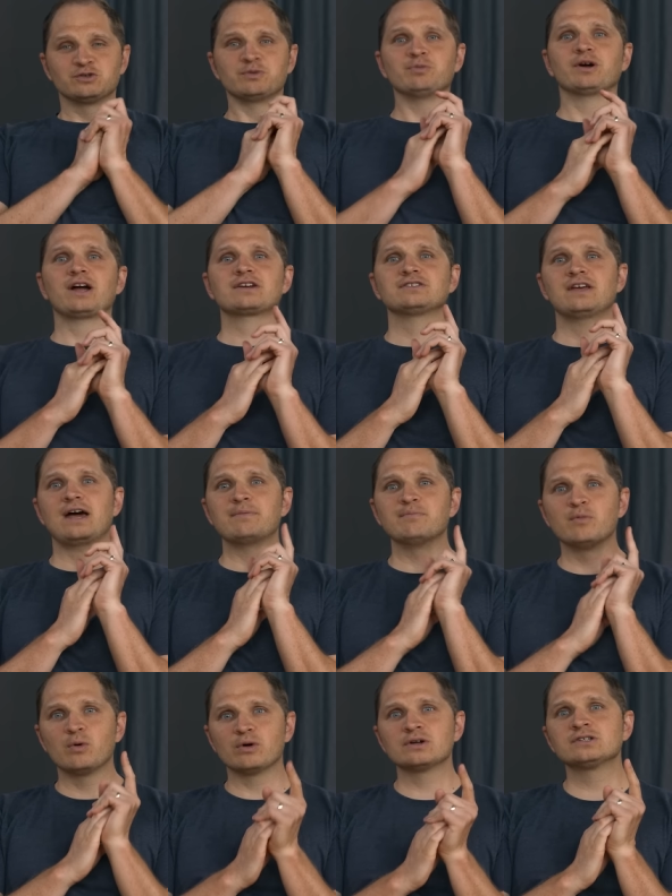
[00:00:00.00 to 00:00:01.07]
Swedenborg actually had
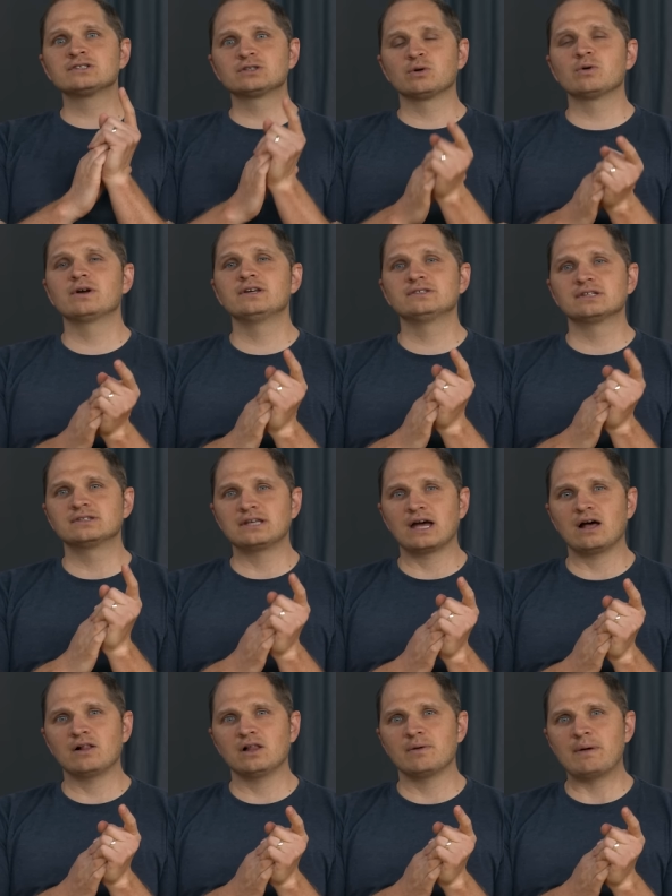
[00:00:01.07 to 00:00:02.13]
more stories to
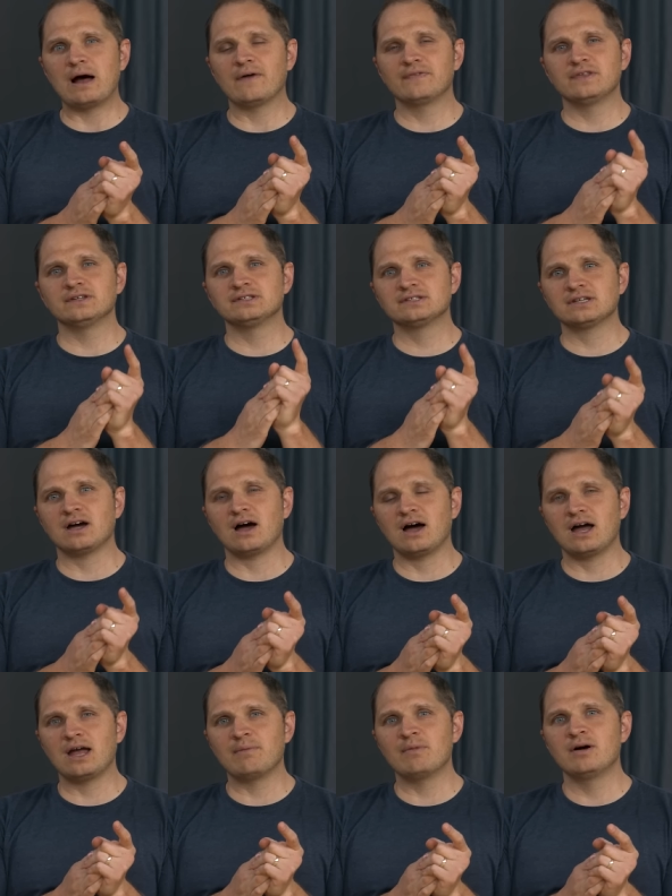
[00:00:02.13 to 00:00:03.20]
tell about this
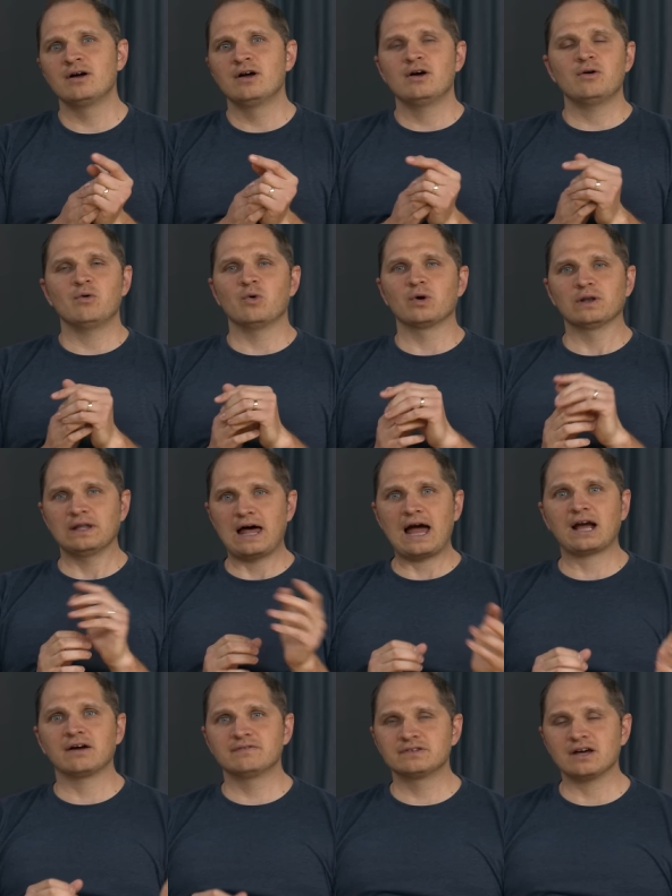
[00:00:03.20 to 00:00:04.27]
time or
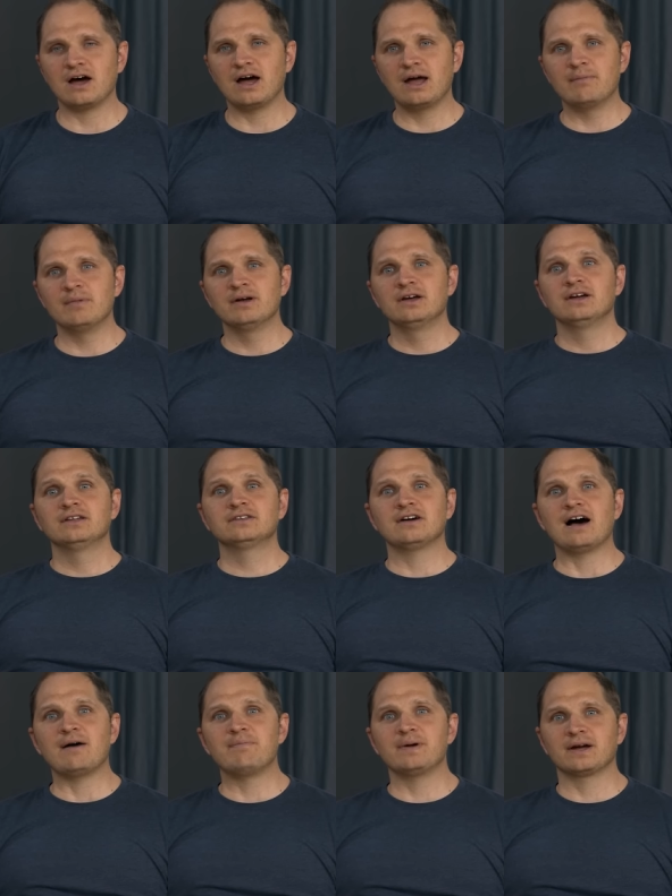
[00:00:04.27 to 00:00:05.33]
lack of time
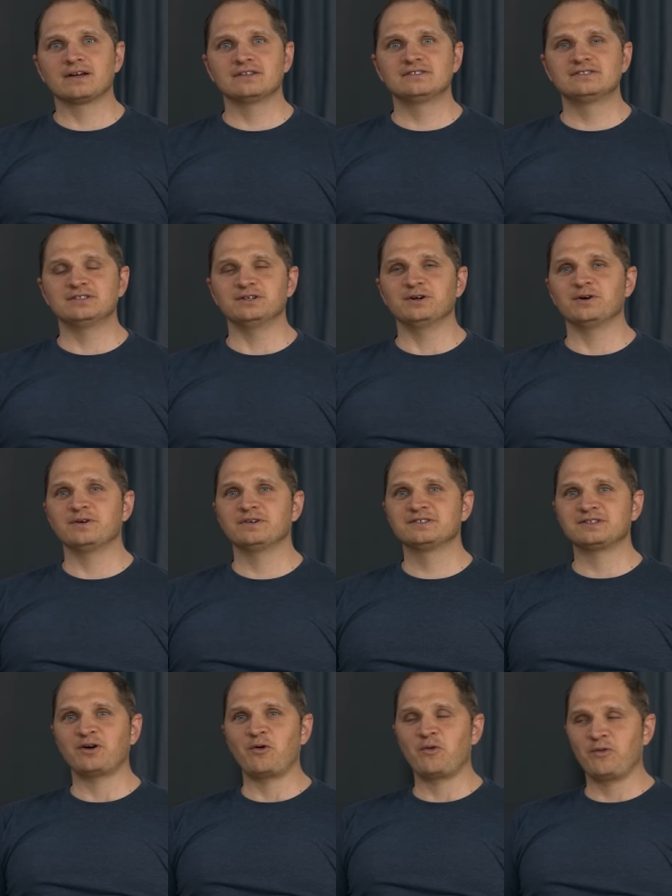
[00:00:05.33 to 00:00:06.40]
topic too.
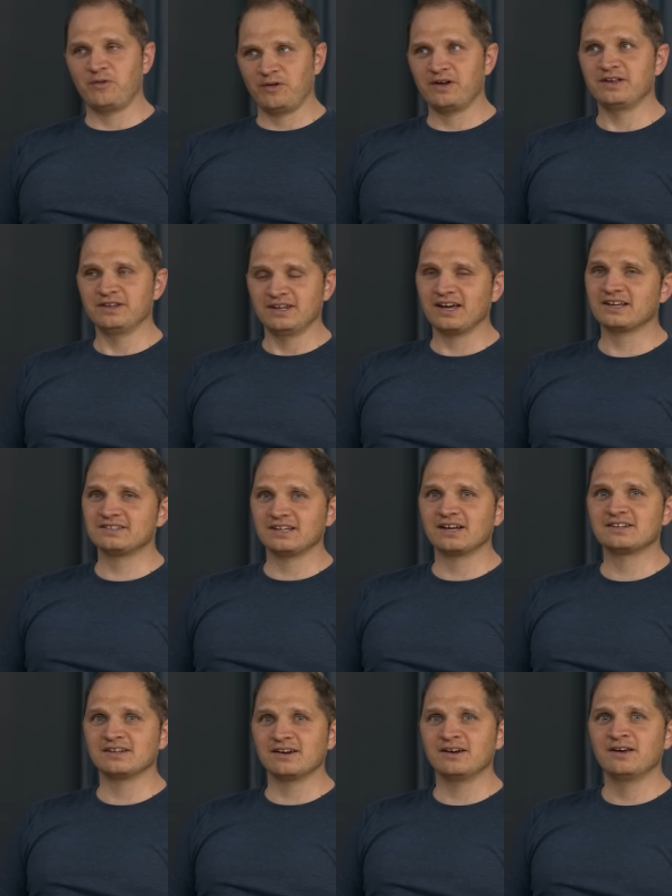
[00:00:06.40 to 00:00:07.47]
So in the next
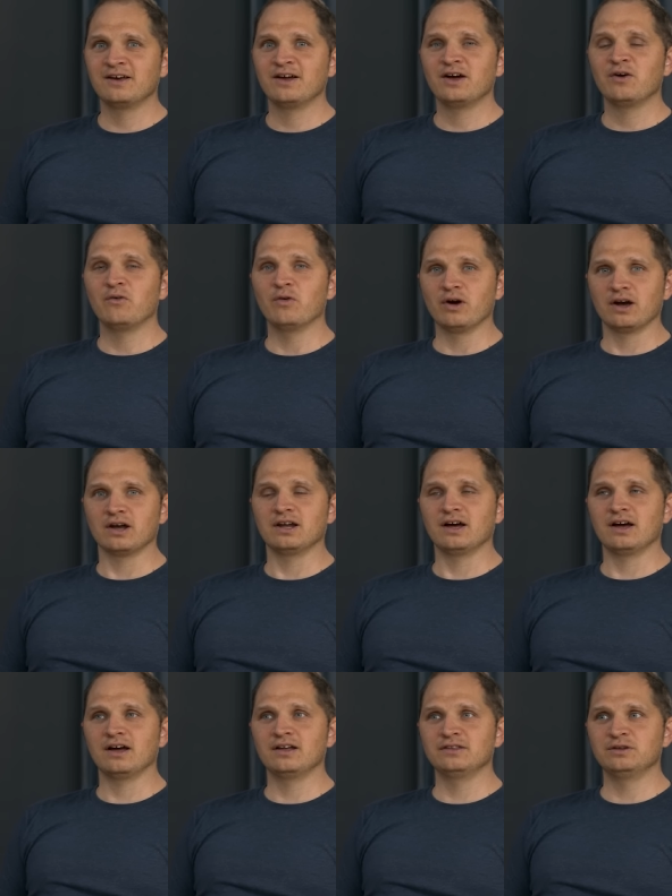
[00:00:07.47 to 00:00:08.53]
section, we're
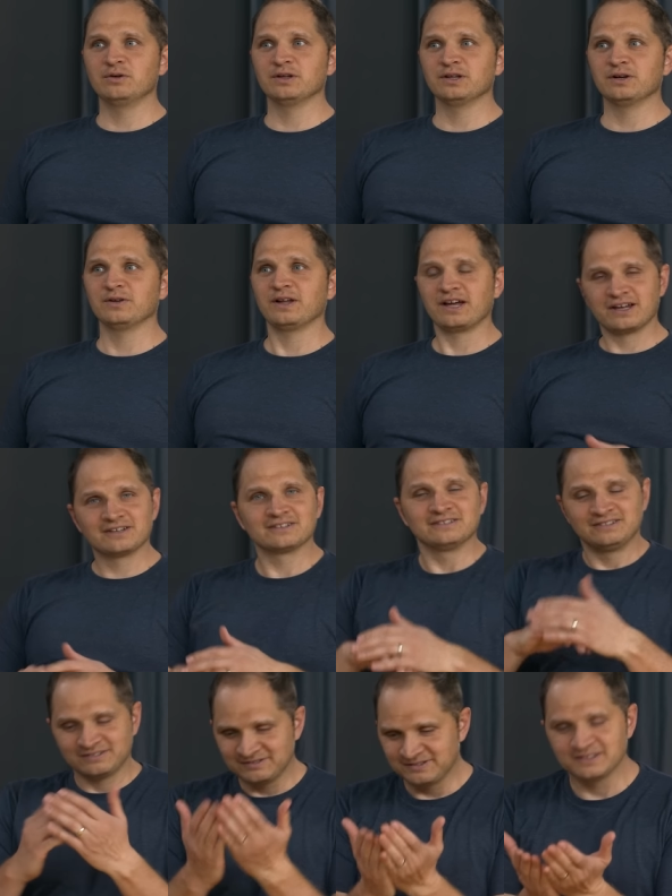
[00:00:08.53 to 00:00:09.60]
gonna do a little like
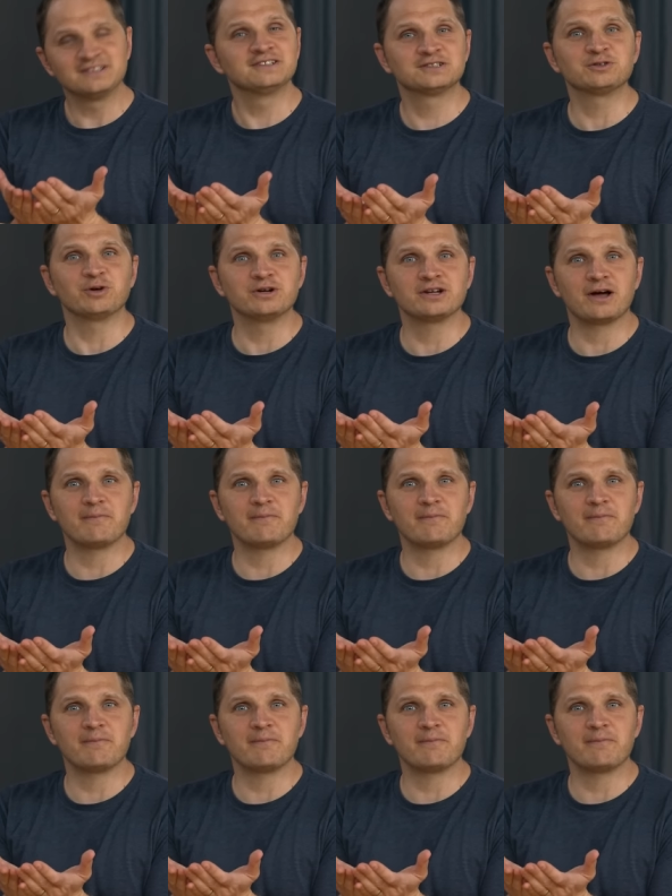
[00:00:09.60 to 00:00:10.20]
story